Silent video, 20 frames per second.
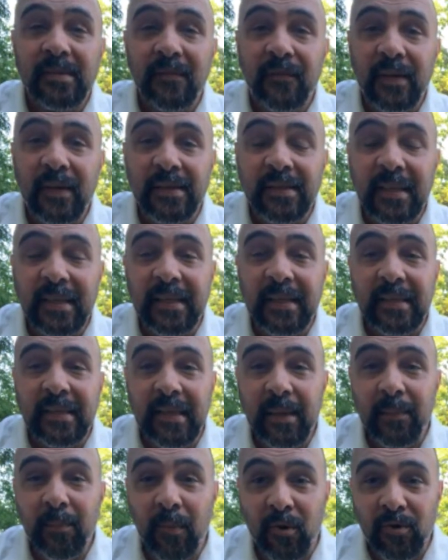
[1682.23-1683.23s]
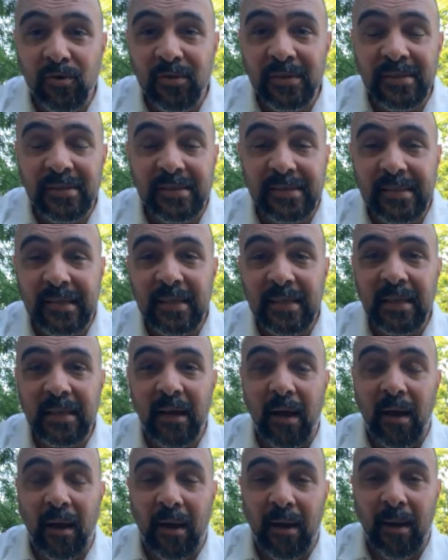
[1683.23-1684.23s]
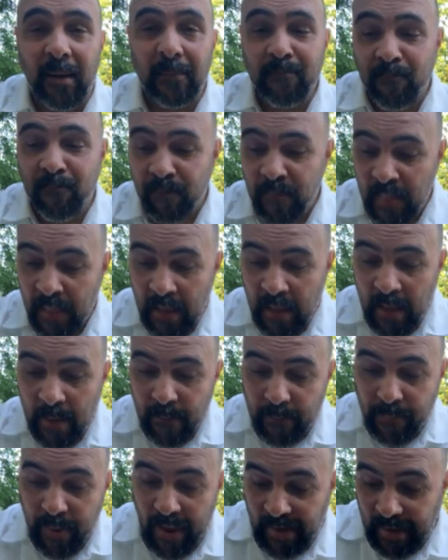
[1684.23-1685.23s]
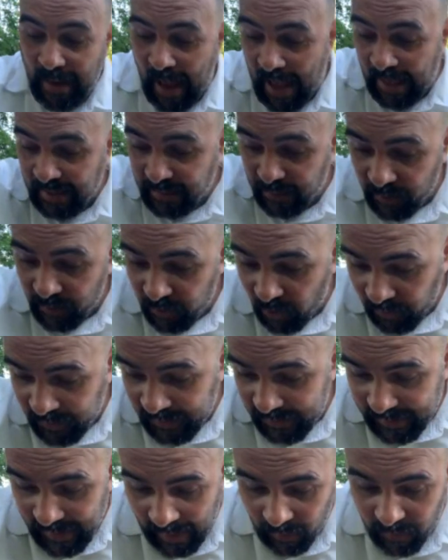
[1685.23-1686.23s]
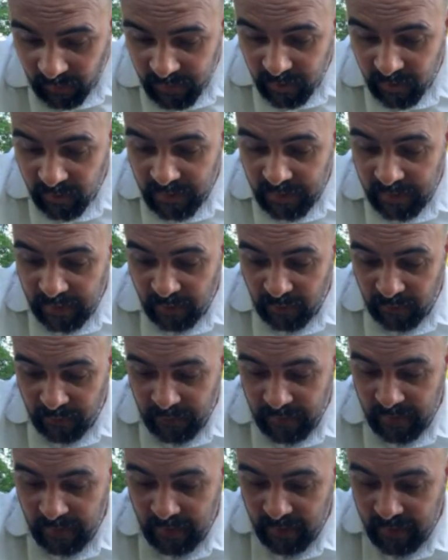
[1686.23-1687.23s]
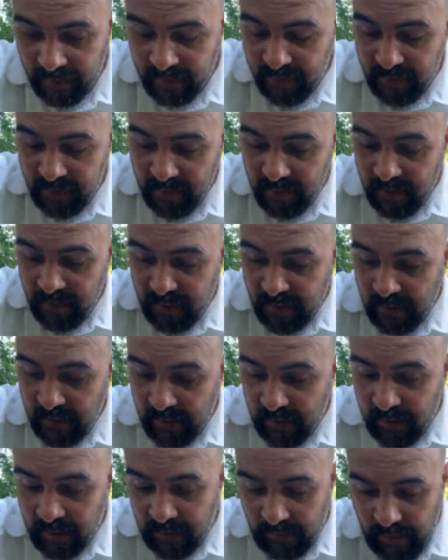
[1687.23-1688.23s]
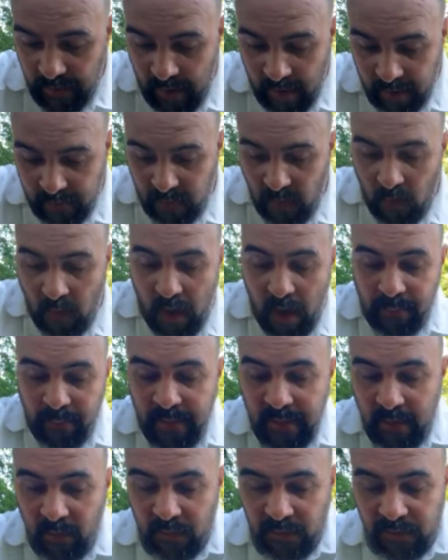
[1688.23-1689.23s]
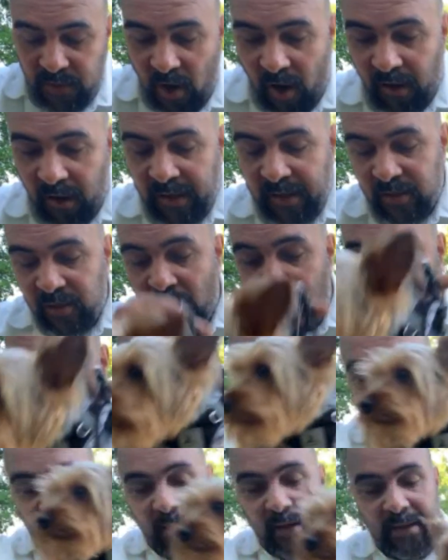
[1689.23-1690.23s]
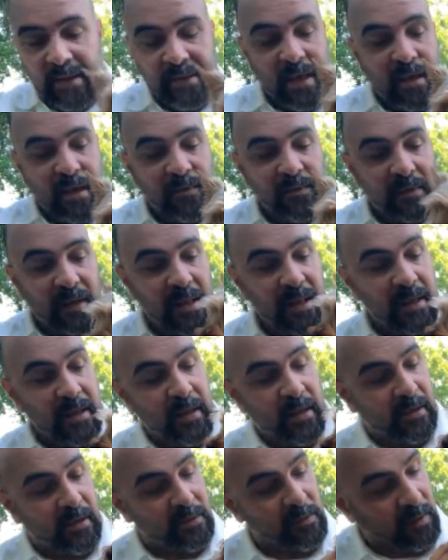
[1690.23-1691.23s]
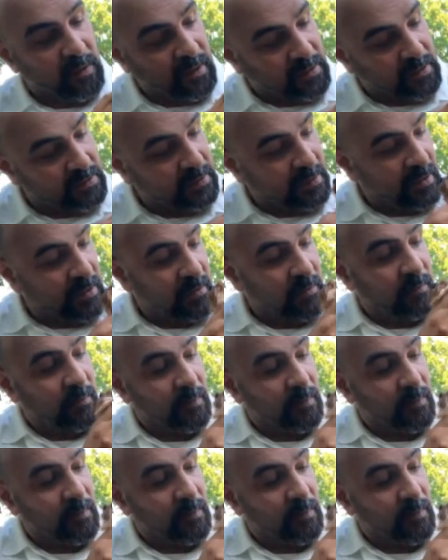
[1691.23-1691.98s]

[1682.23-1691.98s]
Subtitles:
visiting the emergency pet hospital. Don't eat that. What are you eating over here? So I'm here with Charlie. Charlie, you want to lay down? Lay here so he can see you.